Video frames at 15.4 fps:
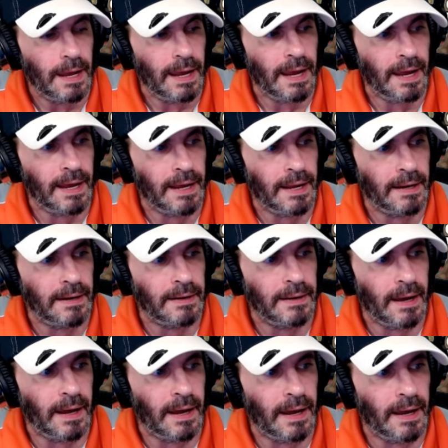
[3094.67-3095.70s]
And
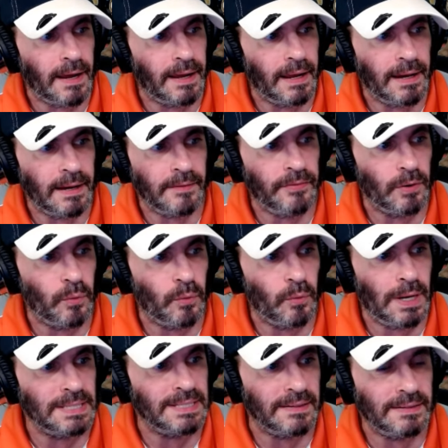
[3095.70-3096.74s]
if it
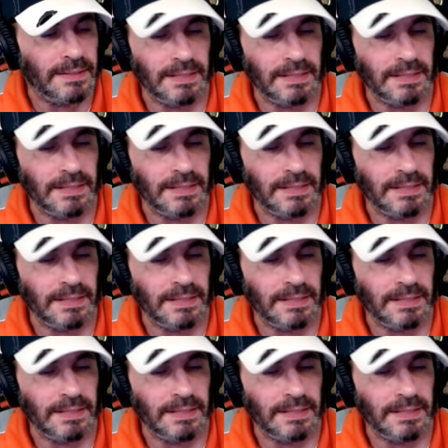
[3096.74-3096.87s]
wasn't,